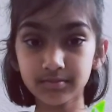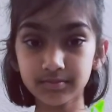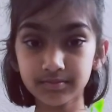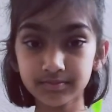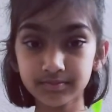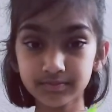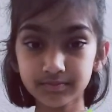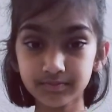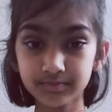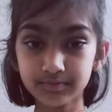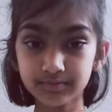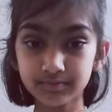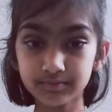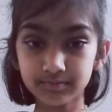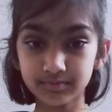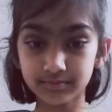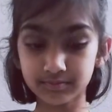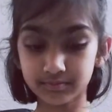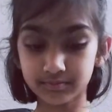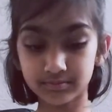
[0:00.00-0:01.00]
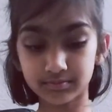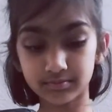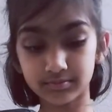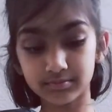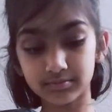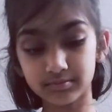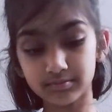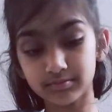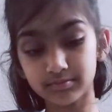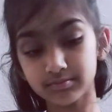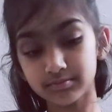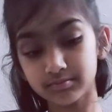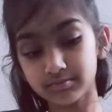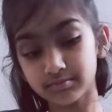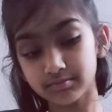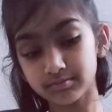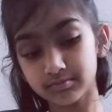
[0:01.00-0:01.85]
(silence)